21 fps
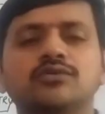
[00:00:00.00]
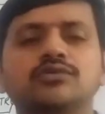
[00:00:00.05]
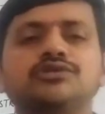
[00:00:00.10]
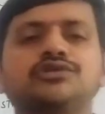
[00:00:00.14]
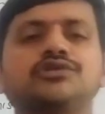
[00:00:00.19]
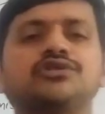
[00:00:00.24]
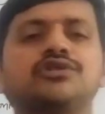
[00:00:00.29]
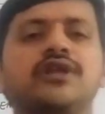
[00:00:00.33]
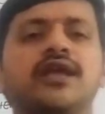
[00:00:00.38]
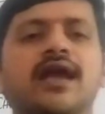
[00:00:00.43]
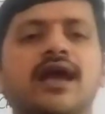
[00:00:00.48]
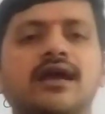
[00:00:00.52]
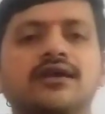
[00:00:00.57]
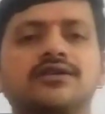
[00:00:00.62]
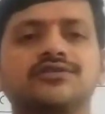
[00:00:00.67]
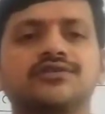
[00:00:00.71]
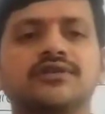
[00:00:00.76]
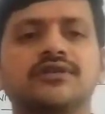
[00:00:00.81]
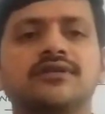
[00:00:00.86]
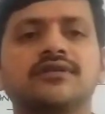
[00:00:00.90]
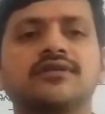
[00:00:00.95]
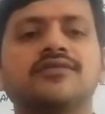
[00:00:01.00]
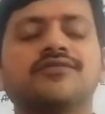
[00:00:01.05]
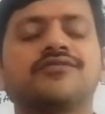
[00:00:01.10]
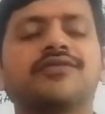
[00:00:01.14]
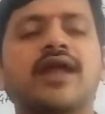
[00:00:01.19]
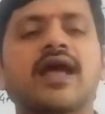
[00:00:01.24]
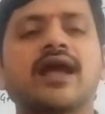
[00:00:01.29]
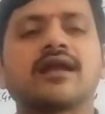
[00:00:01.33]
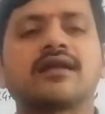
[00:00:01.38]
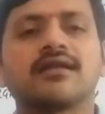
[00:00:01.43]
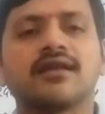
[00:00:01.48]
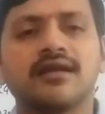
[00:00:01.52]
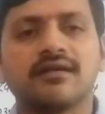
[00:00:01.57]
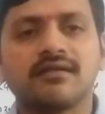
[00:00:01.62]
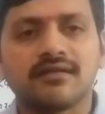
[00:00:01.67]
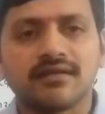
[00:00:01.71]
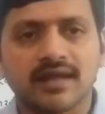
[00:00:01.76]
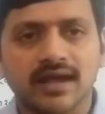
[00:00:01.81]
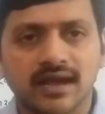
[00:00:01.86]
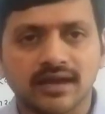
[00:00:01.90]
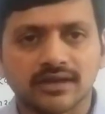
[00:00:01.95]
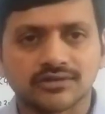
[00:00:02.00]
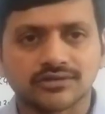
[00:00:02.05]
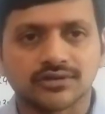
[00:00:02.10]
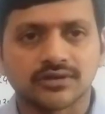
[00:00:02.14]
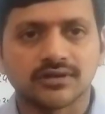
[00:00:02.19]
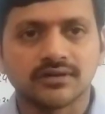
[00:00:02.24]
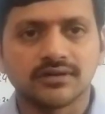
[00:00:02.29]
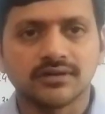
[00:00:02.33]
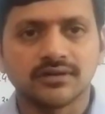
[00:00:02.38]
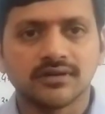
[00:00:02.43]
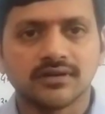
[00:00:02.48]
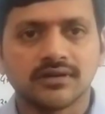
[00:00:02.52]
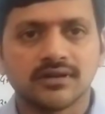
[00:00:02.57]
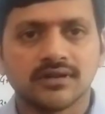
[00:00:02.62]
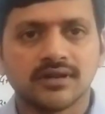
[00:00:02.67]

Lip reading: Woods reaction, Franklin reaction,